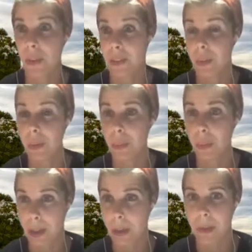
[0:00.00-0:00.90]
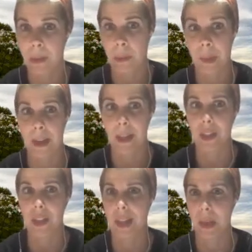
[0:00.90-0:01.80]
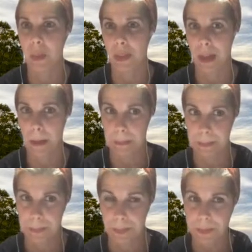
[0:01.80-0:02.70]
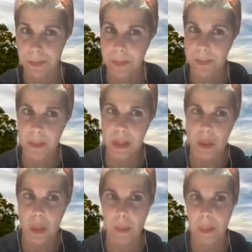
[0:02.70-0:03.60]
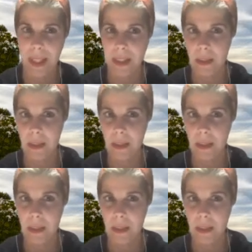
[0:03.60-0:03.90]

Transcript: could work when you apply it to game design. So I picked the